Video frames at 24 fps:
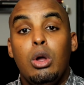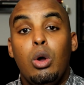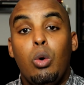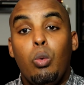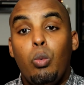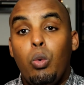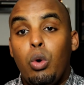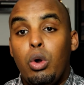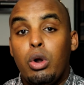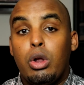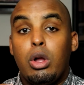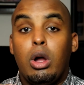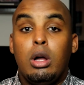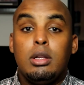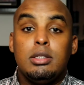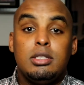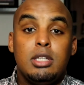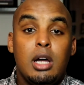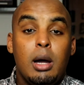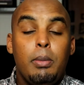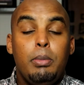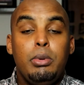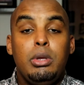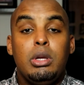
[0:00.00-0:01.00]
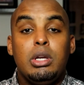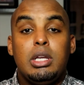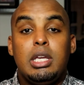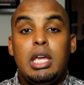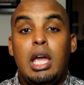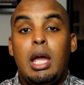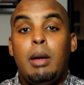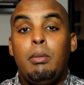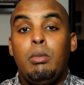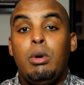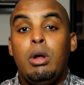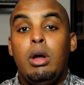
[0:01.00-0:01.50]
work on top of your
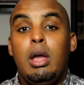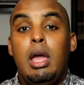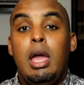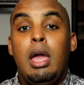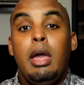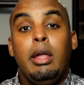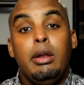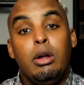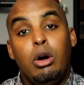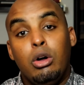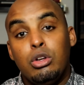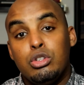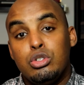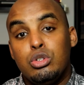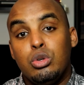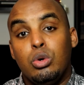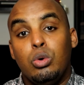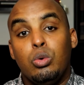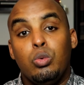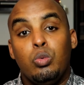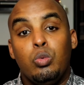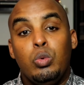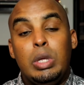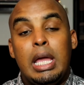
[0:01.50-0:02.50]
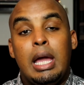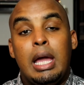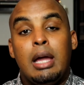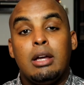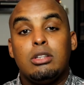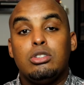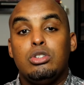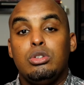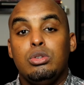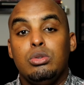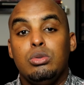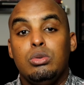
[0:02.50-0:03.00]
camera and also
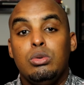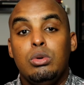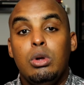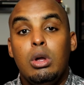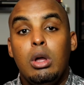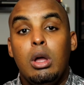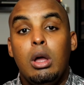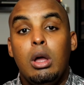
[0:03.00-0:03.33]
react to